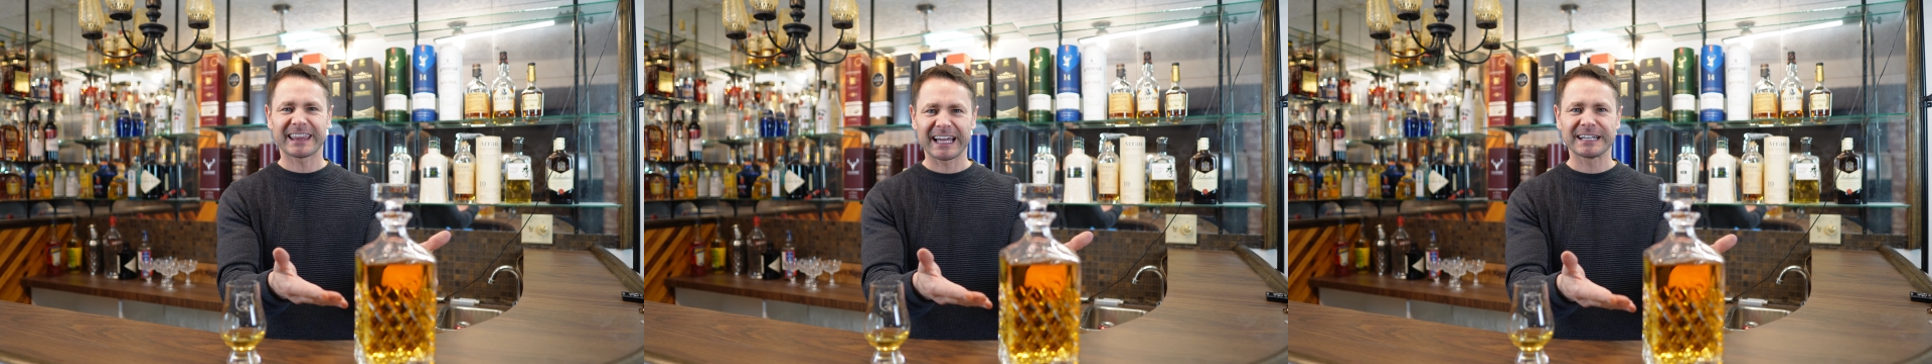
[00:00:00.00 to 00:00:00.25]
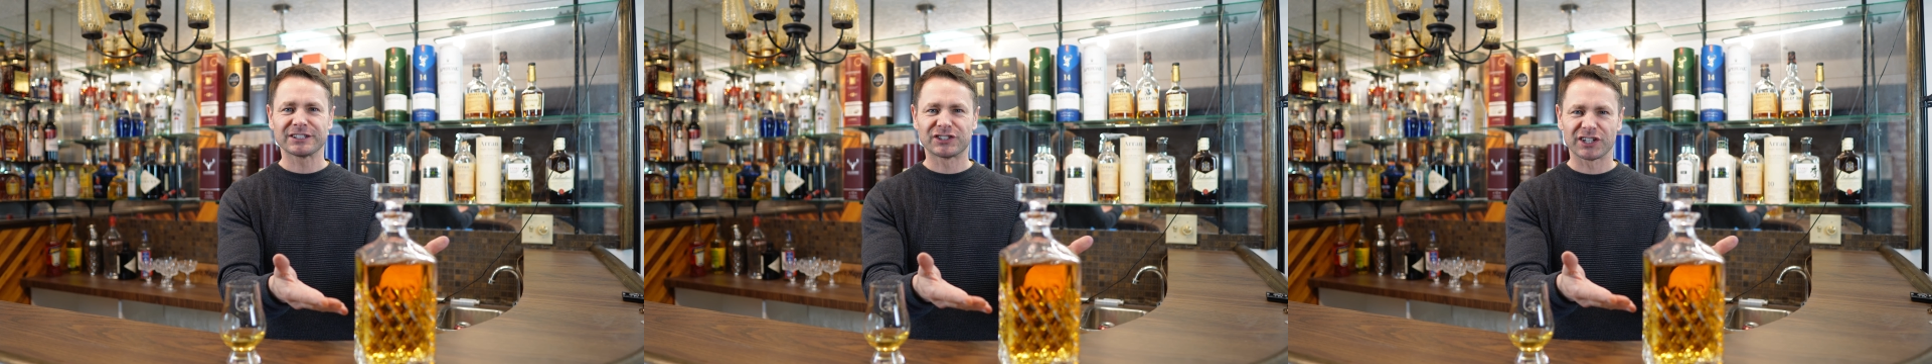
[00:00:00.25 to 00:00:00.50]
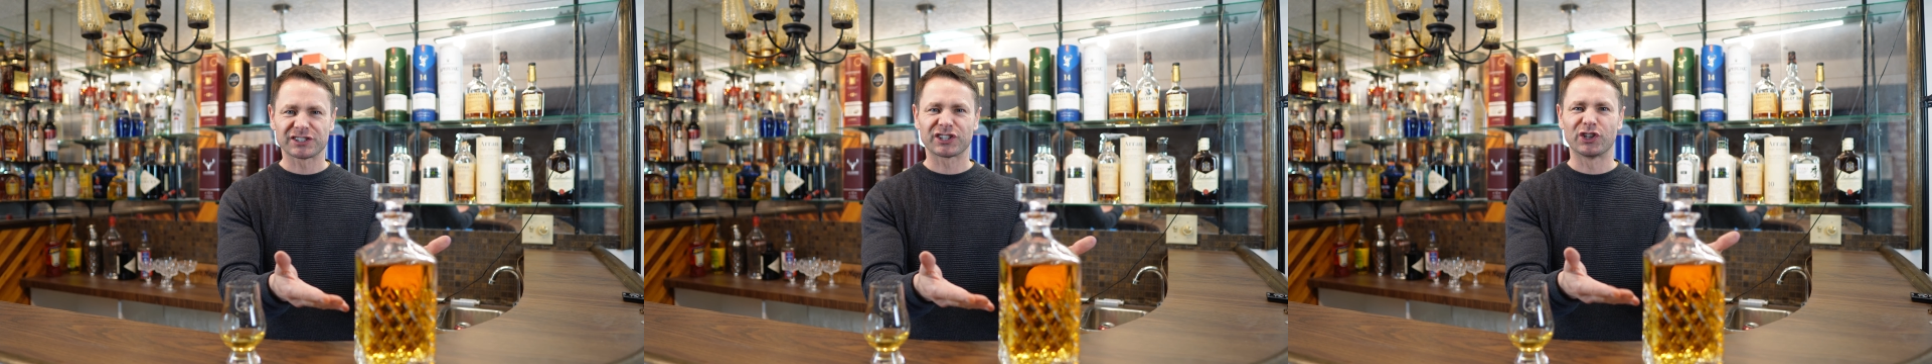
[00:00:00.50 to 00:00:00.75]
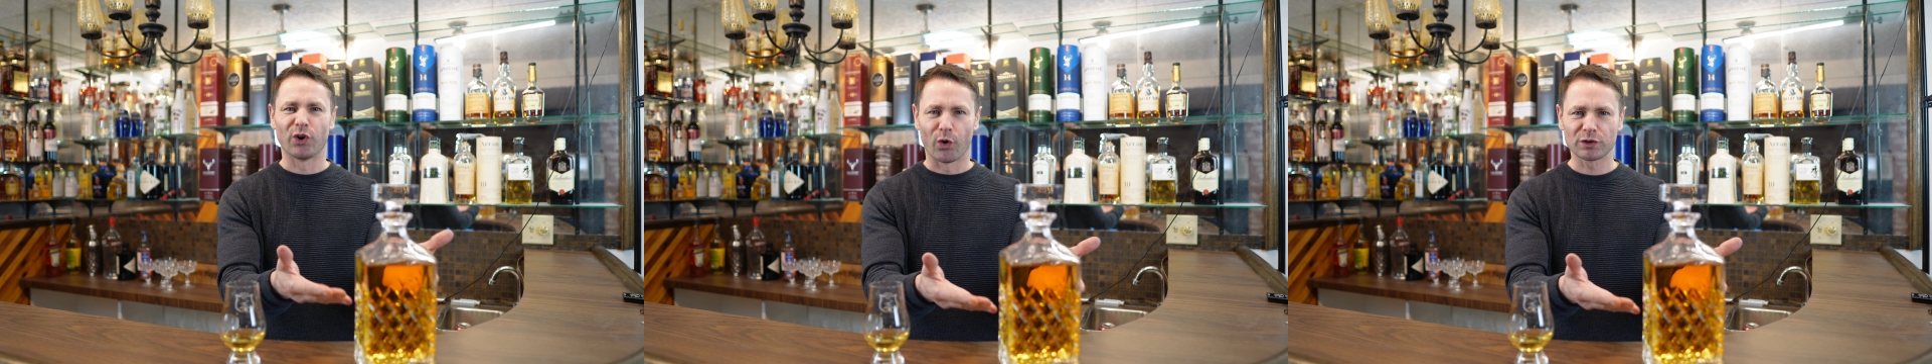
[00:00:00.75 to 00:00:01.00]
that
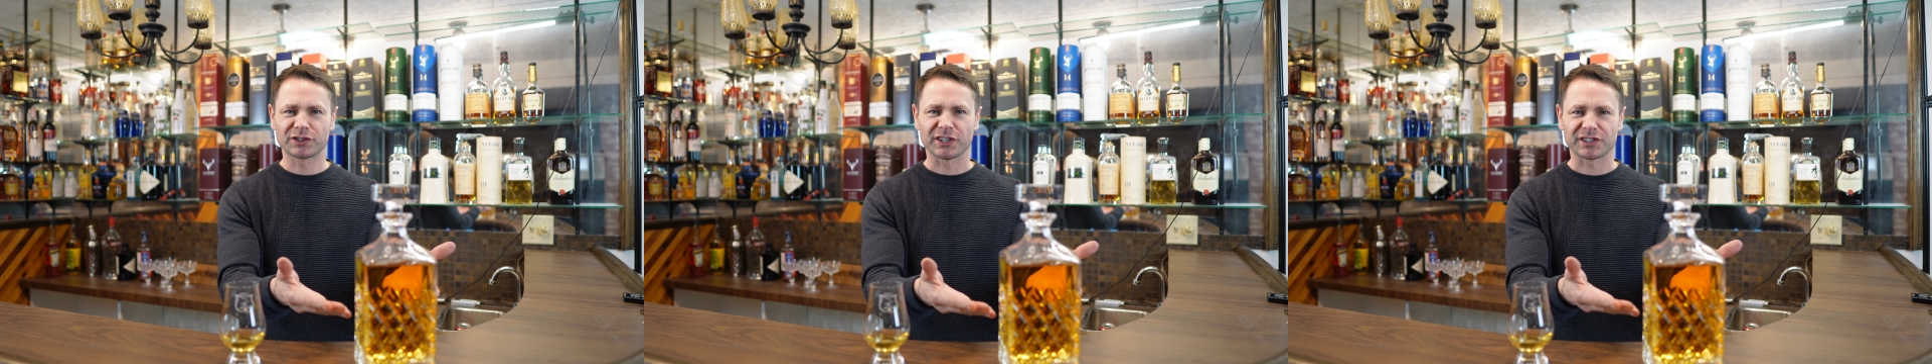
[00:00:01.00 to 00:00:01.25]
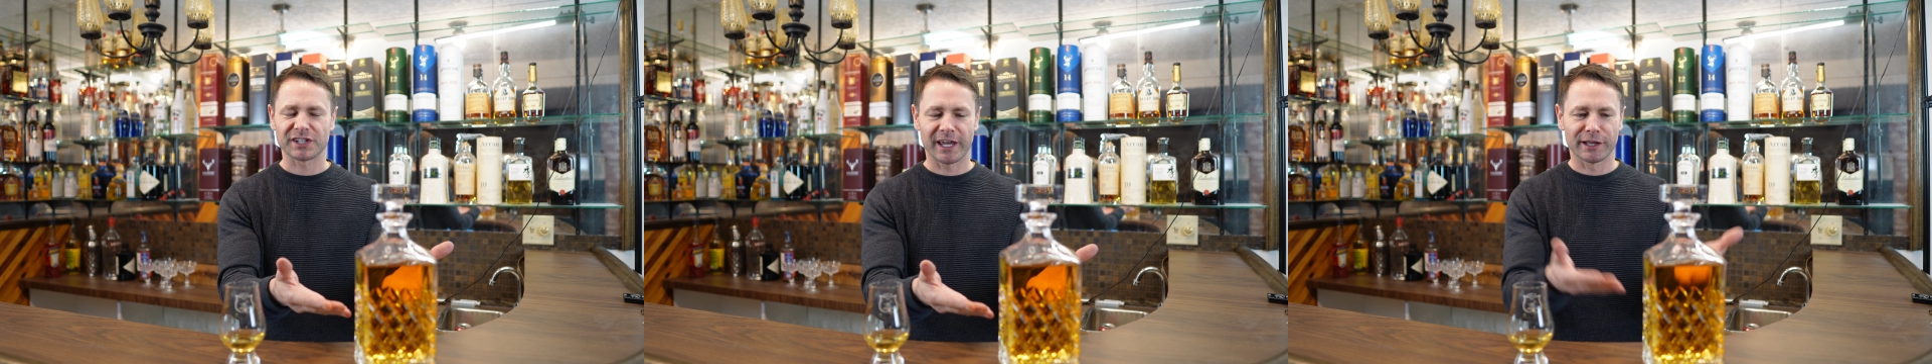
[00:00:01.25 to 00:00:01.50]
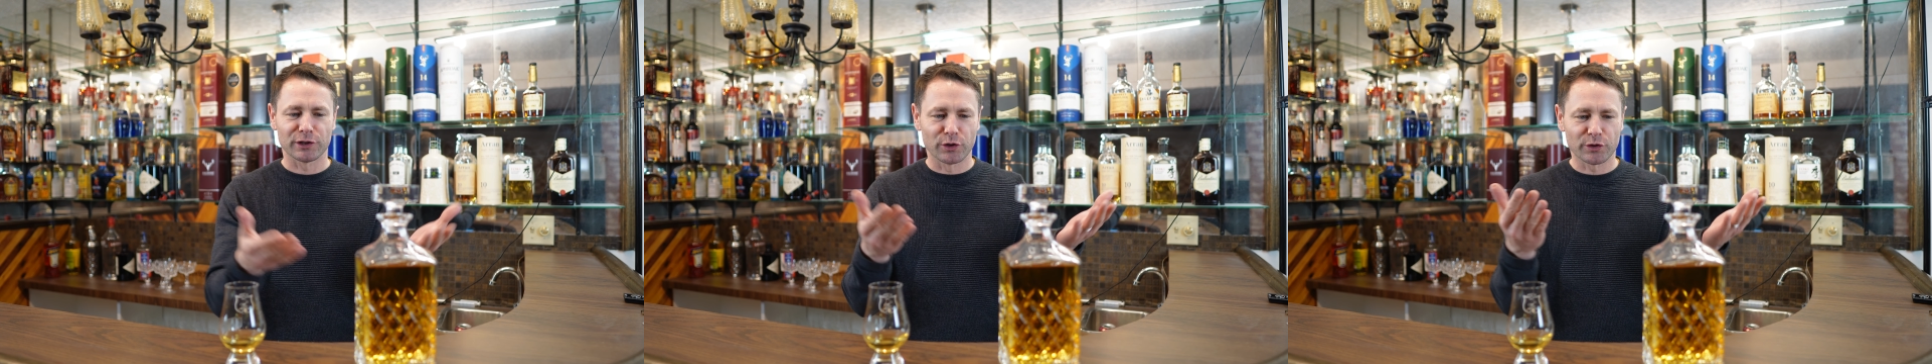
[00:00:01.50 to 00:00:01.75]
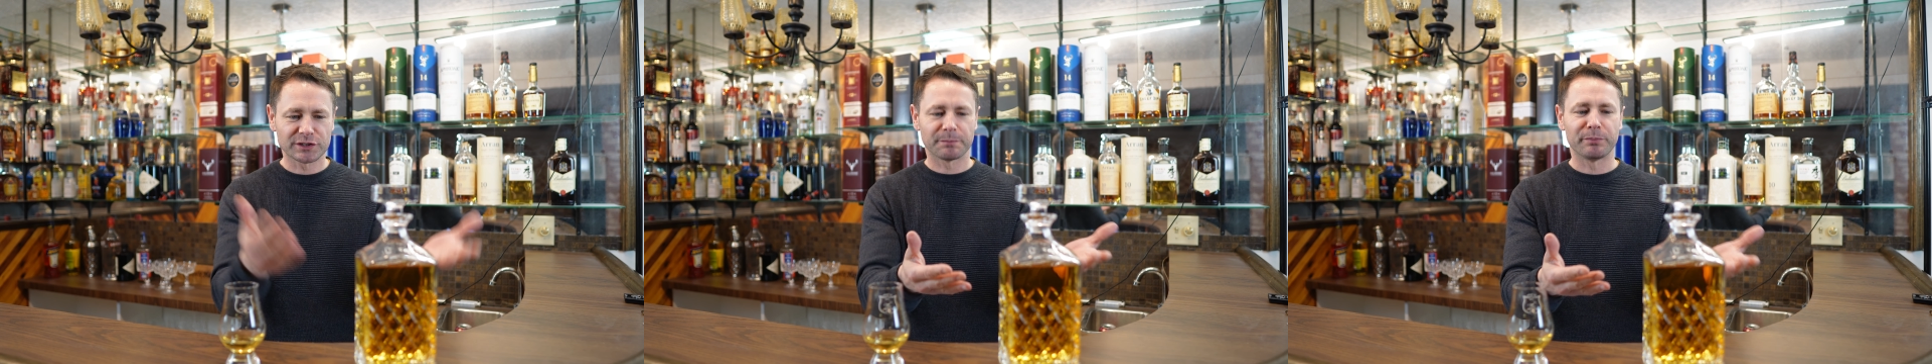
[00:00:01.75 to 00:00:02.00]
just gorgeous? It
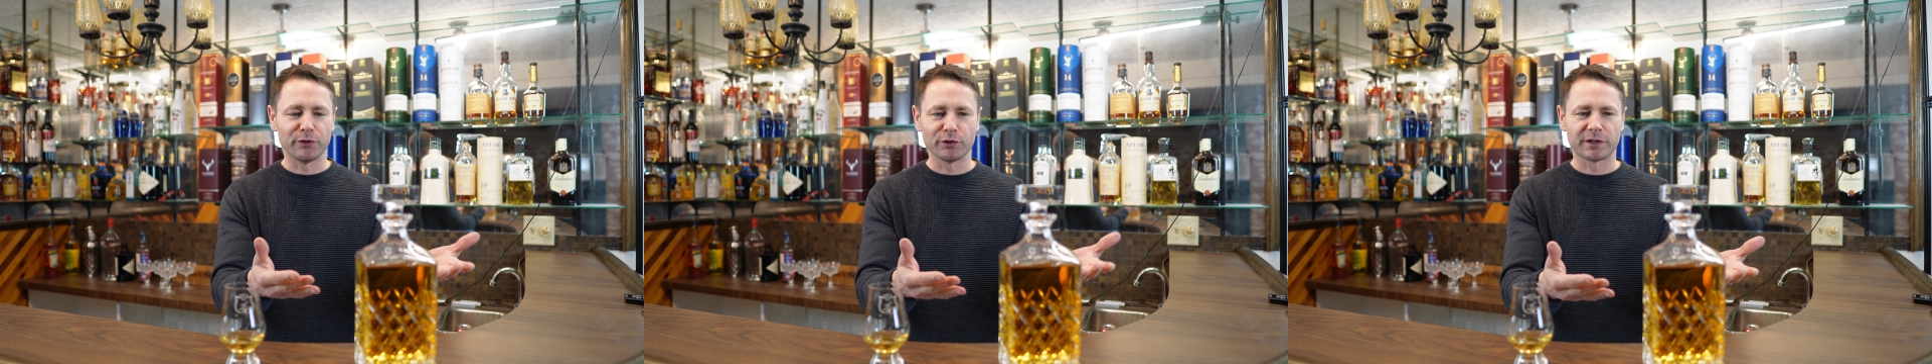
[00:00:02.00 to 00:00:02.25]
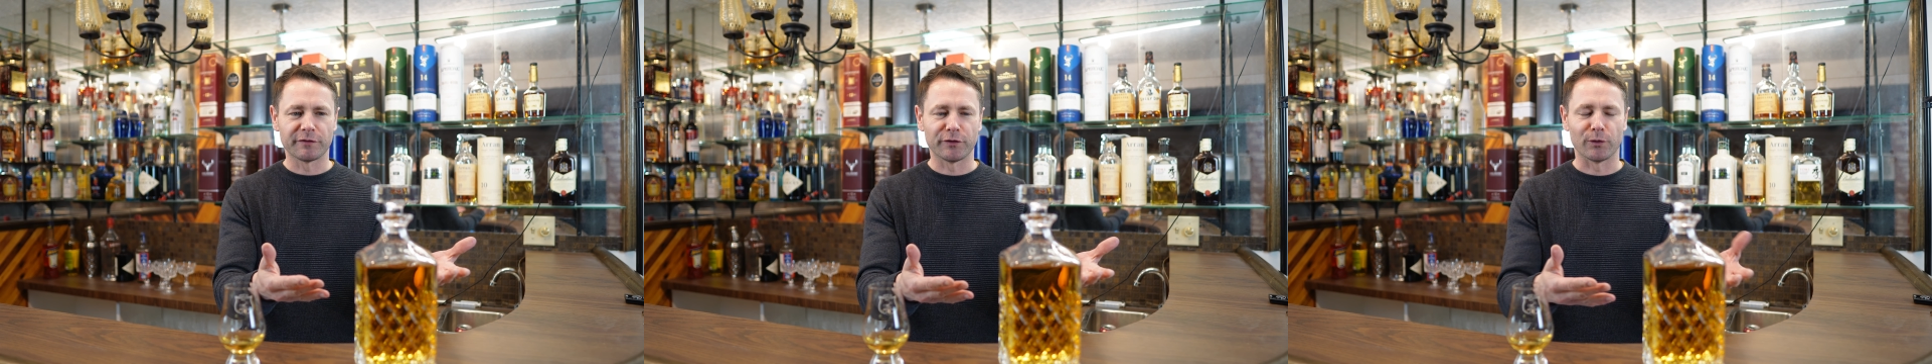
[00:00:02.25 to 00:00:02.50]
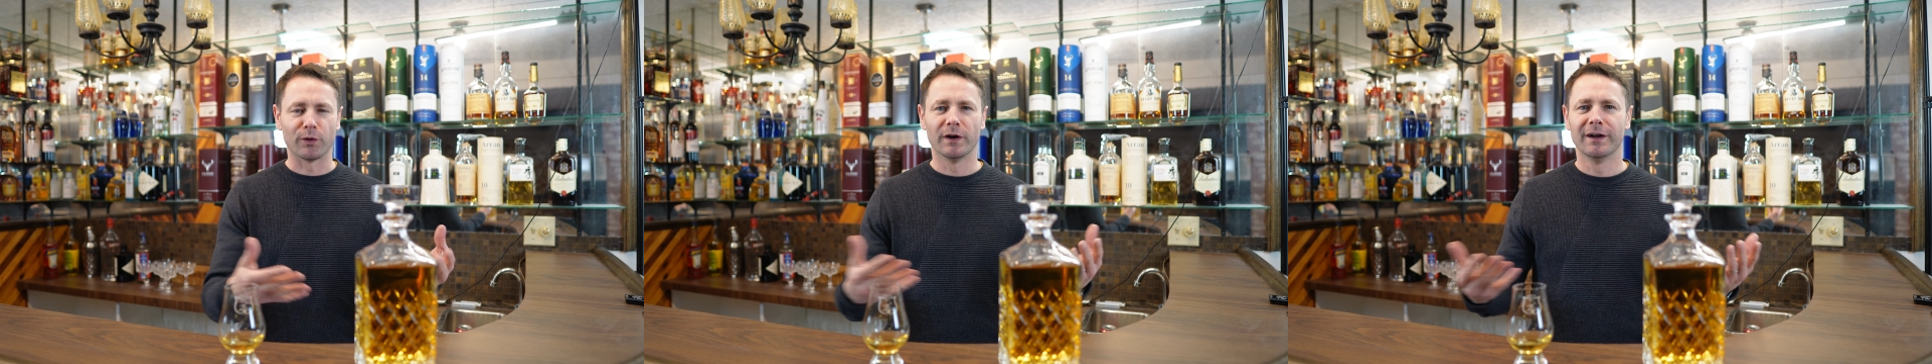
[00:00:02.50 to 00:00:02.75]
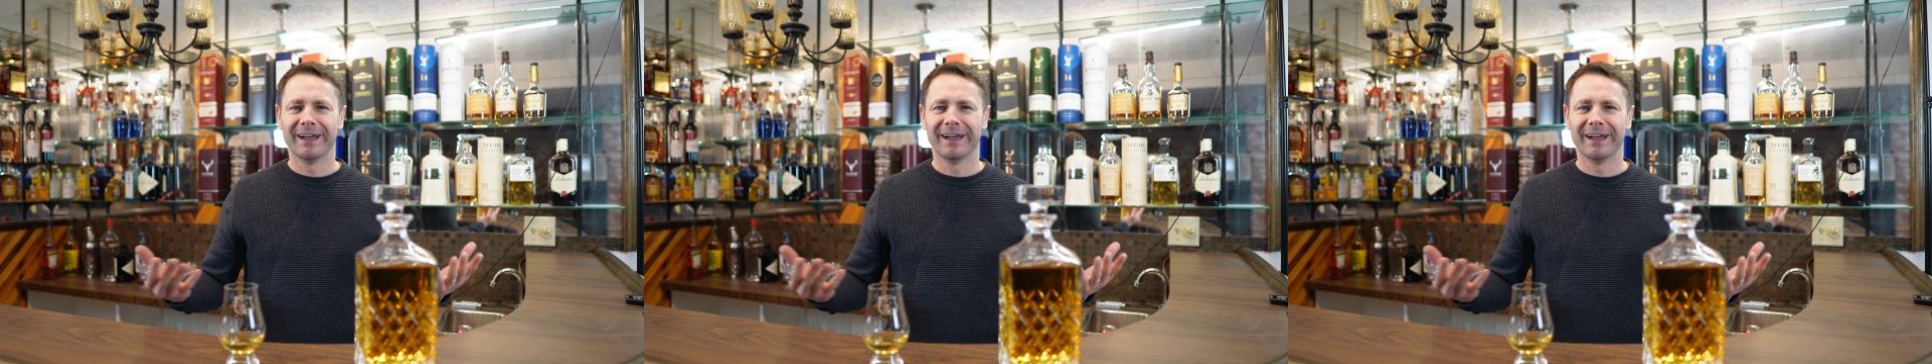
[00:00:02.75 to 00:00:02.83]
looks beautiful.